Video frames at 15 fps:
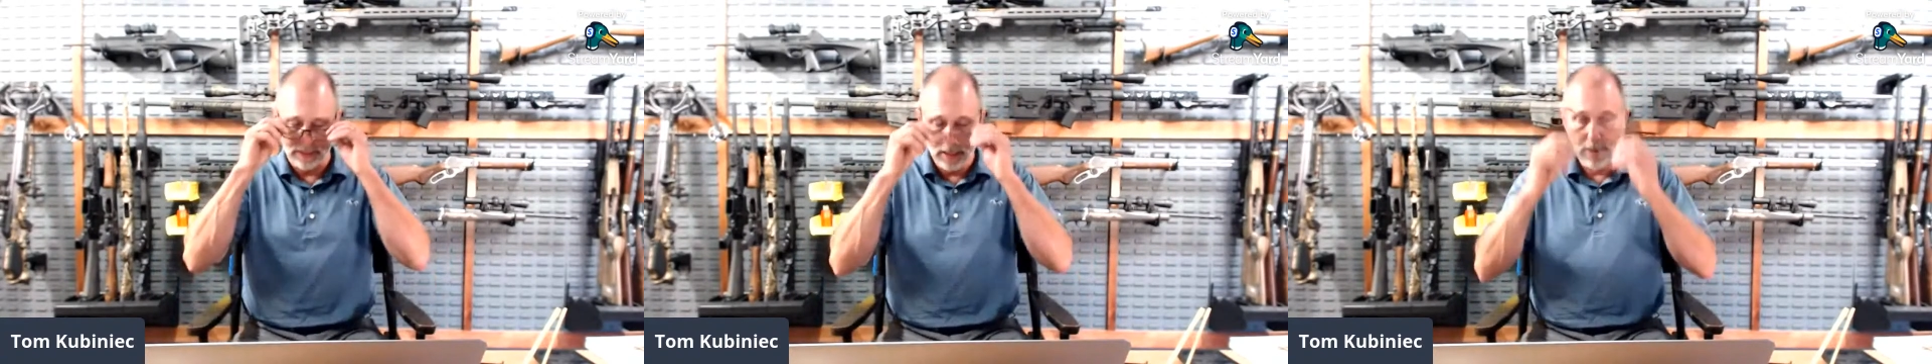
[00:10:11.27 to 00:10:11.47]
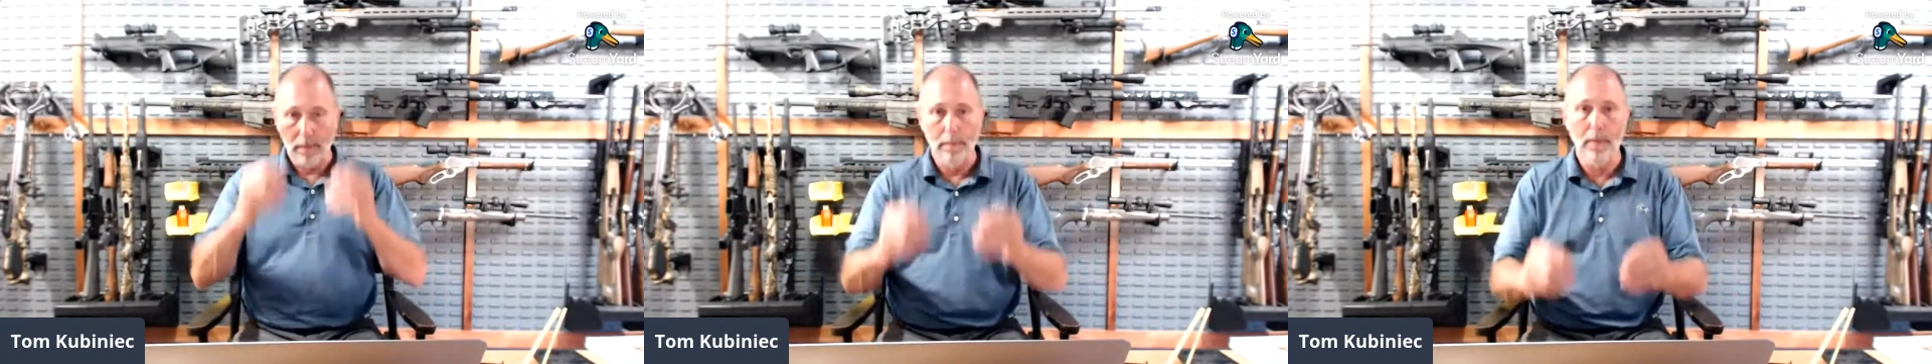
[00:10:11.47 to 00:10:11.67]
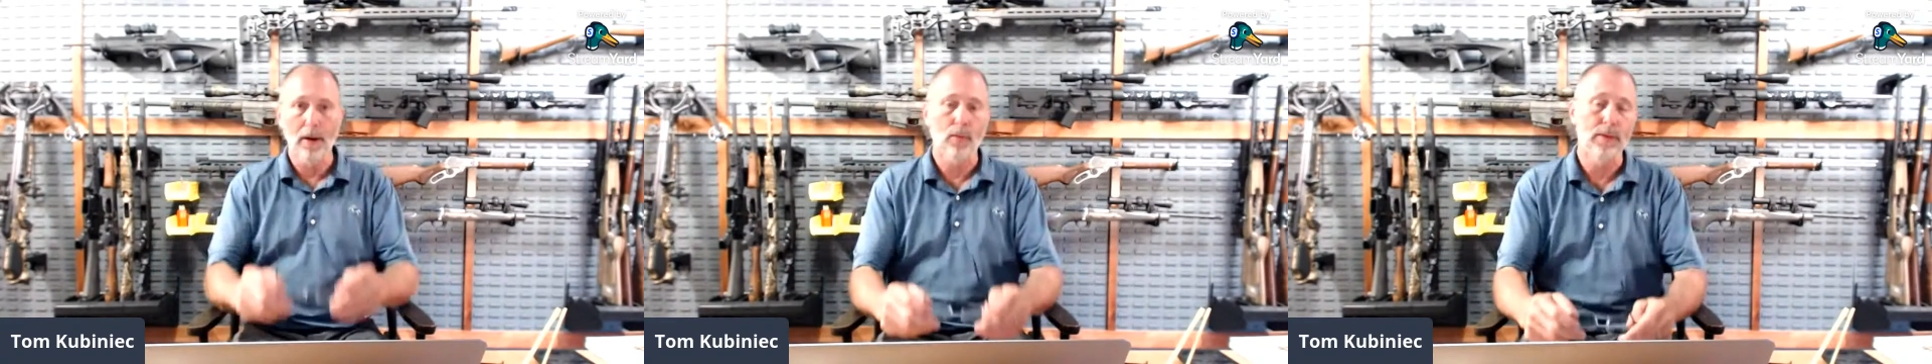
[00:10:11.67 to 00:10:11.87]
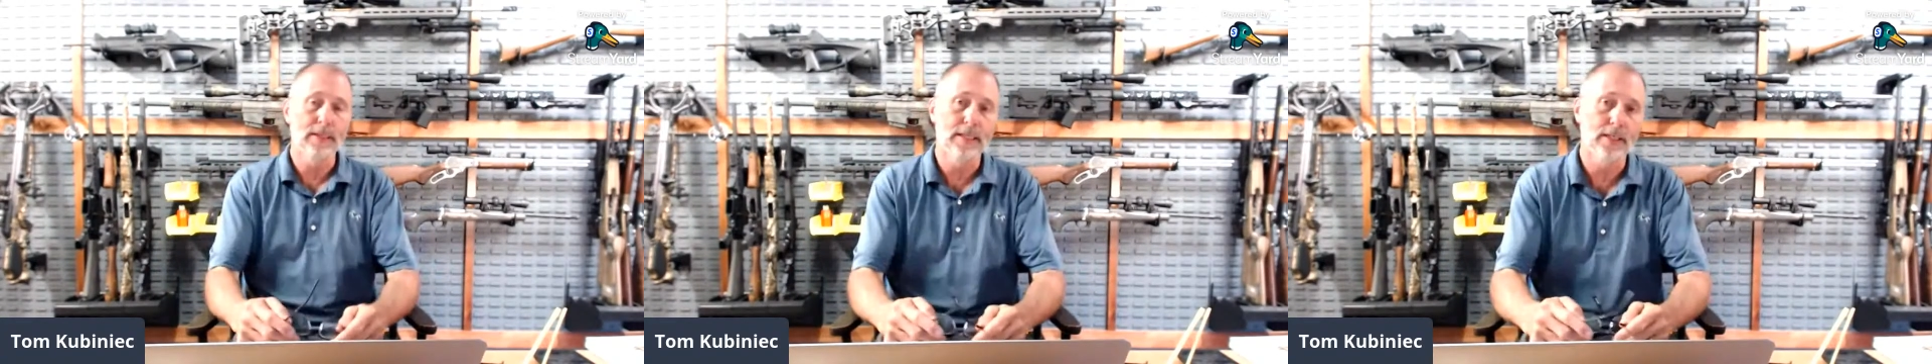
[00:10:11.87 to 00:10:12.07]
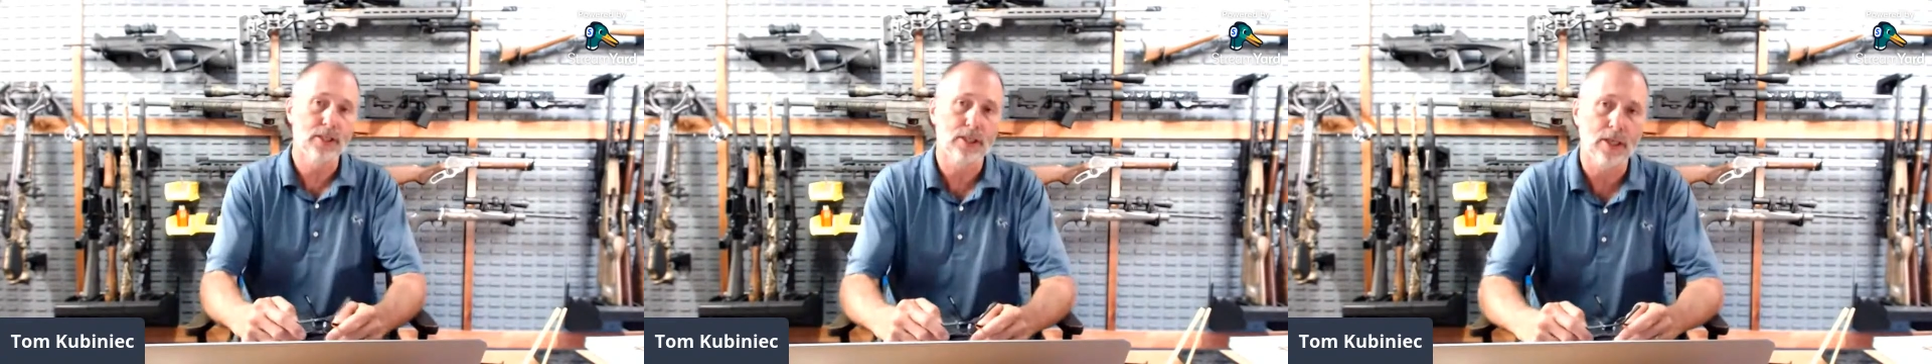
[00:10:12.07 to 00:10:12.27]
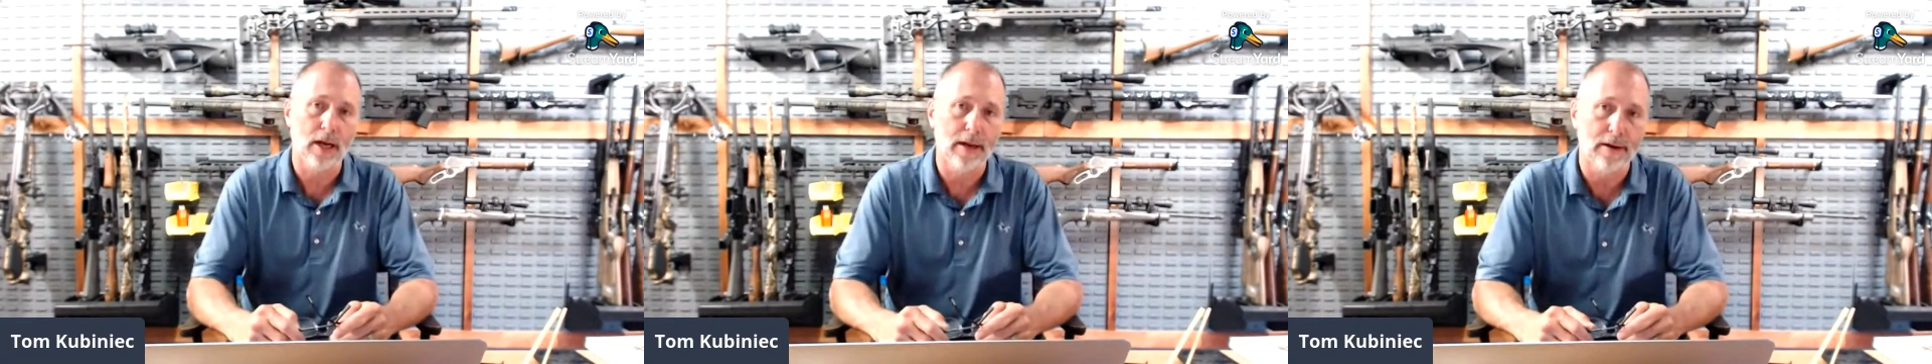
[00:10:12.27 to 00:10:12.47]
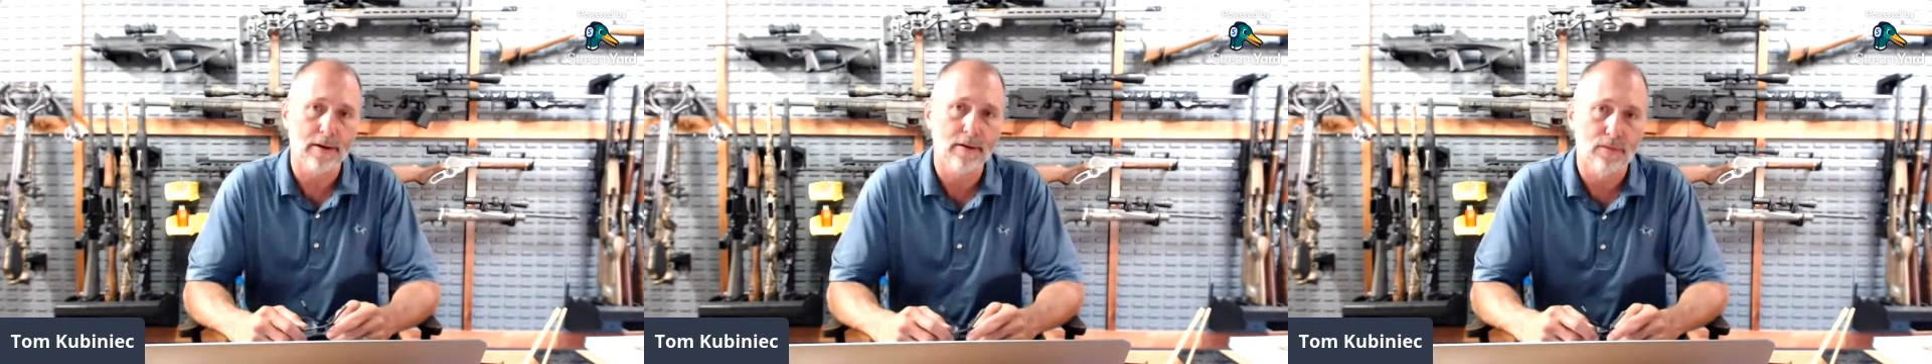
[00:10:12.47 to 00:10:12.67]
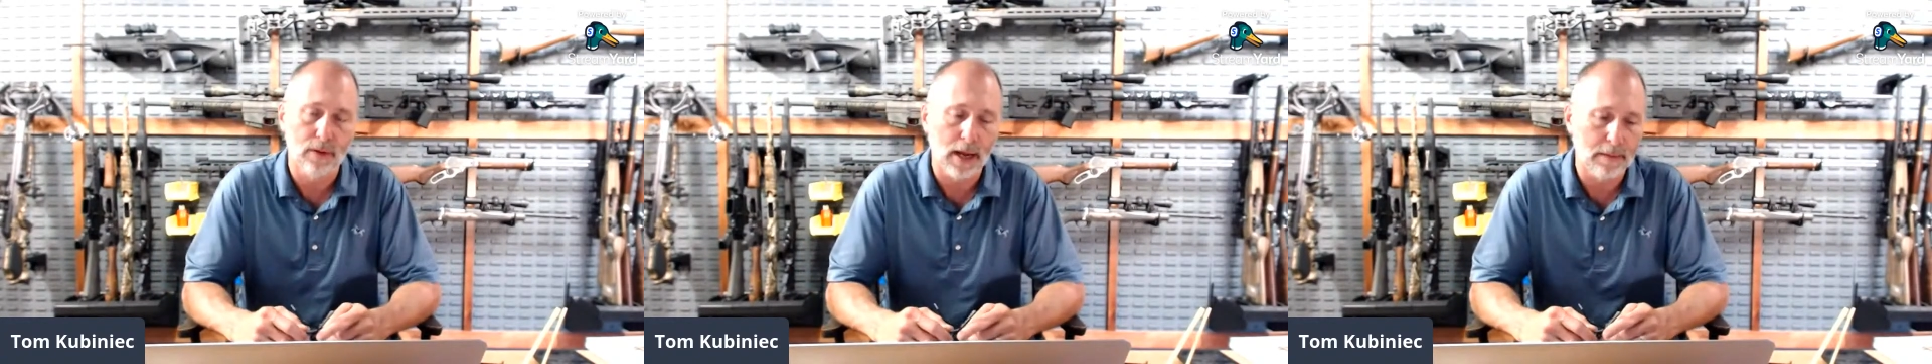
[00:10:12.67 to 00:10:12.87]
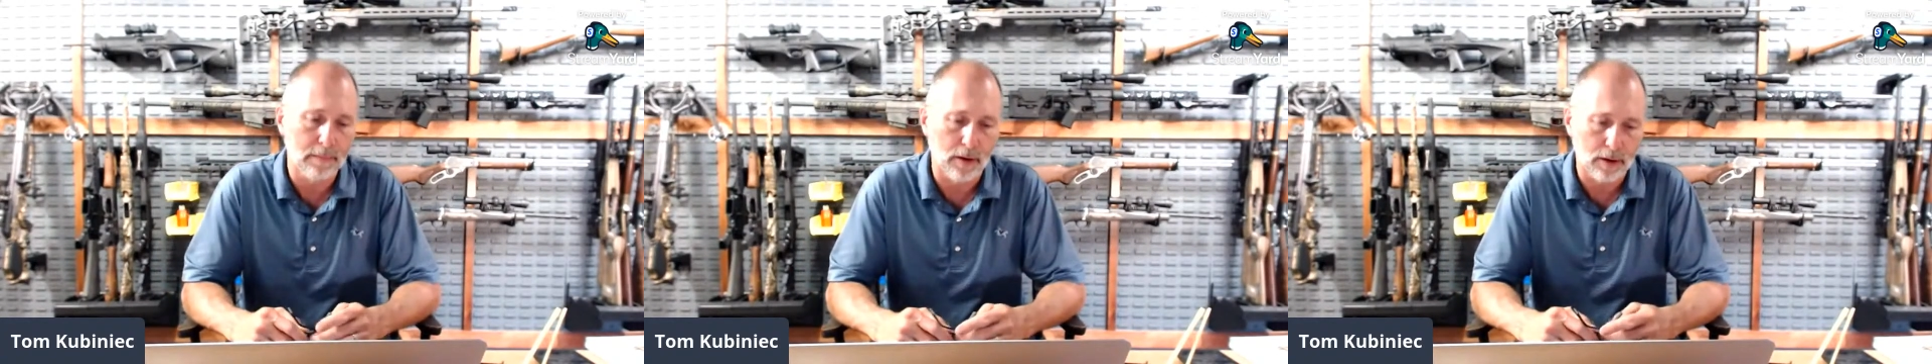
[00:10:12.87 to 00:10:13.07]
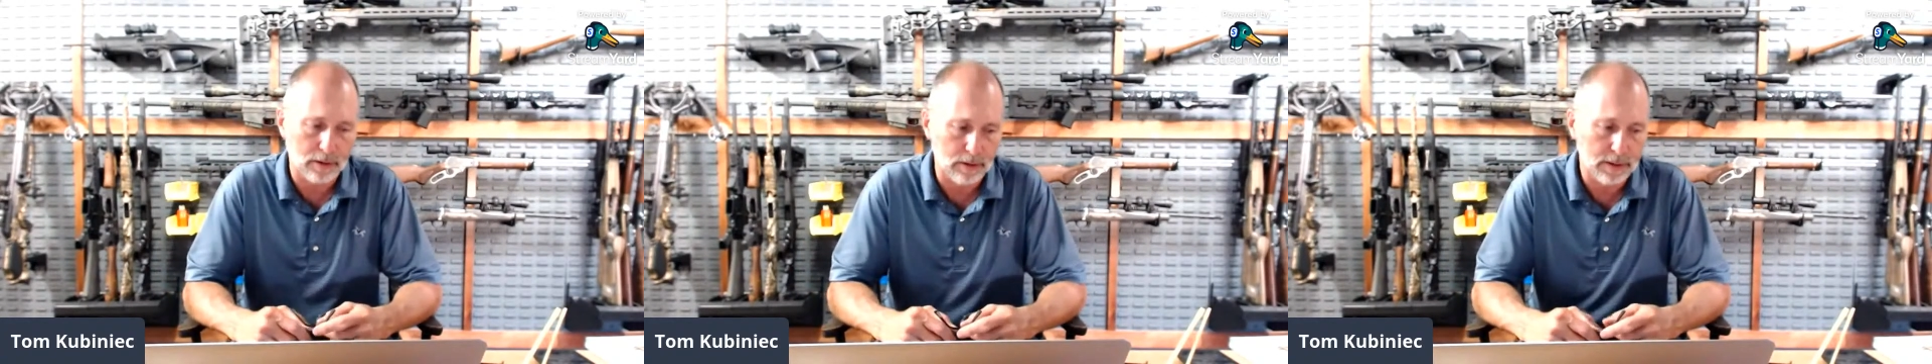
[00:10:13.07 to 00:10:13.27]
But we did just hire, Ron
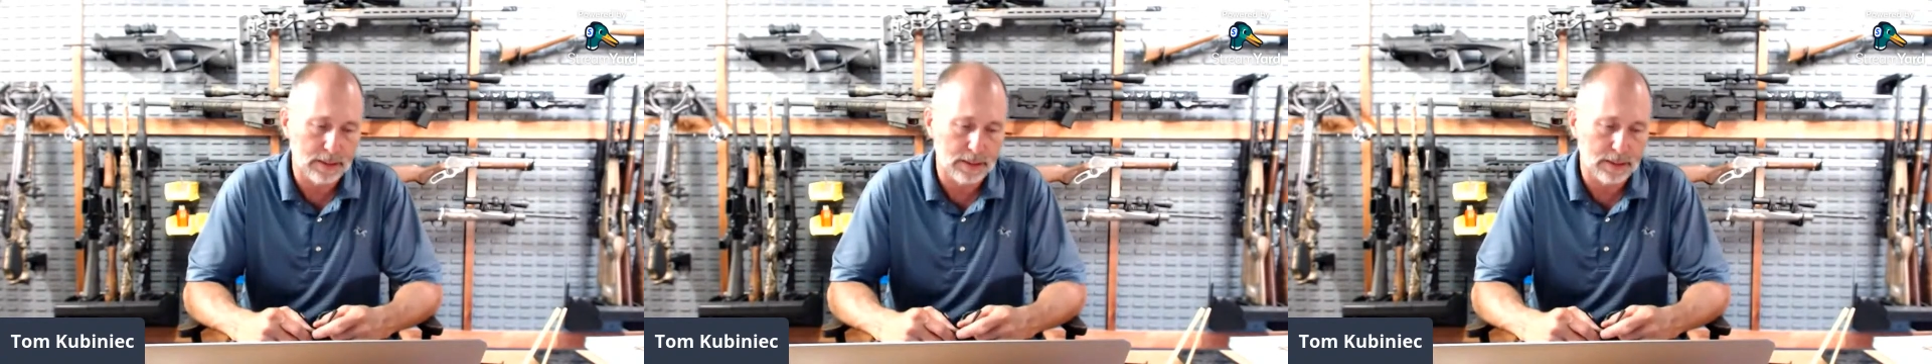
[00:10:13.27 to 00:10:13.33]
Markle